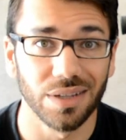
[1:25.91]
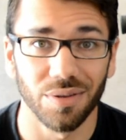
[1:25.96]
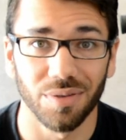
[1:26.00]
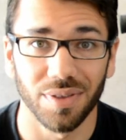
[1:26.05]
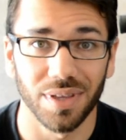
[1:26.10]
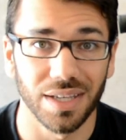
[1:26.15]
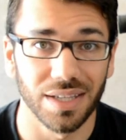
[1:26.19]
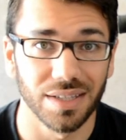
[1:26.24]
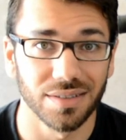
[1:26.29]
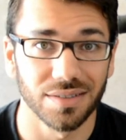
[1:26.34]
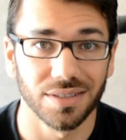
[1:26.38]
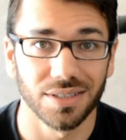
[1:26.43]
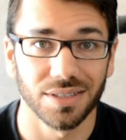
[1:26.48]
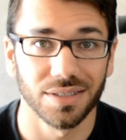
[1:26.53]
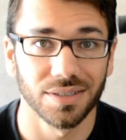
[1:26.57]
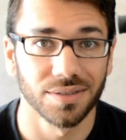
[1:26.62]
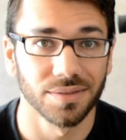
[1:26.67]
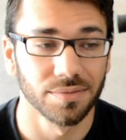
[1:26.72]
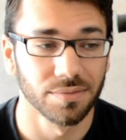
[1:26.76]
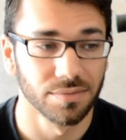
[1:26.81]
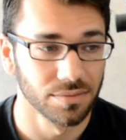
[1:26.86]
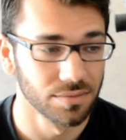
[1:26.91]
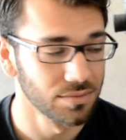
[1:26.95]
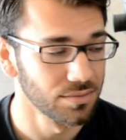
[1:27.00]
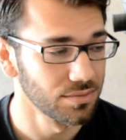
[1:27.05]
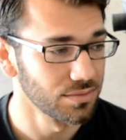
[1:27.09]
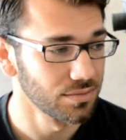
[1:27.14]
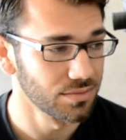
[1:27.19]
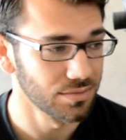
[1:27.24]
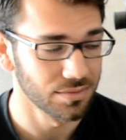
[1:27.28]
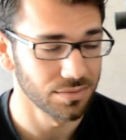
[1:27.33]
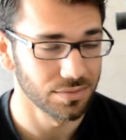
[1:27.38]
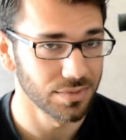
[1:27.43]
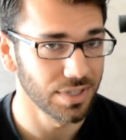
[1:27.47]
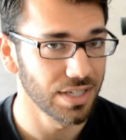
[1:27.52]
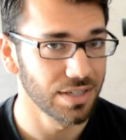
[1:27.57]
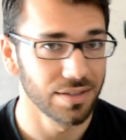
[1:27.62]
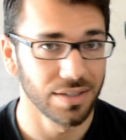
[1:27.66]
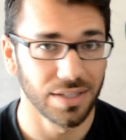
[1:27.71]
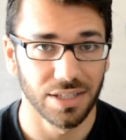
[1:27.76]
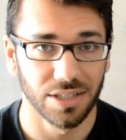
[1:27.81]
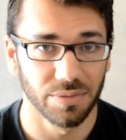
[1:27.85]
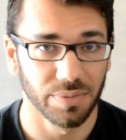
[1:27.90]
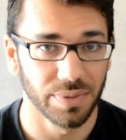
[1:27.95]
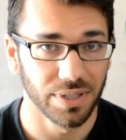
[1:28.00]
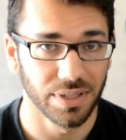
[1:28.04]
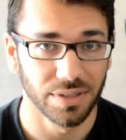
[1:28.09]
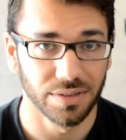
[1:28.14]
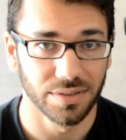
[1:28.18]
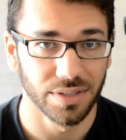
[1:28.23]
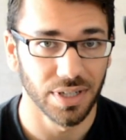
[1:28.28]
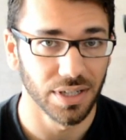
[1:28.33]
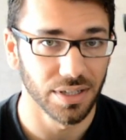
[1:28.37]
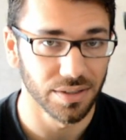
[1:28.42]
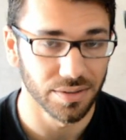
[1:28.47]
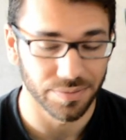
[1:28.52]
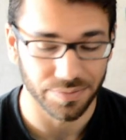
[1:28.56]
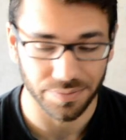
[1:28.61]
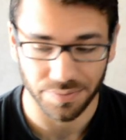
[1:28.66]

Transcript: things that need to be done.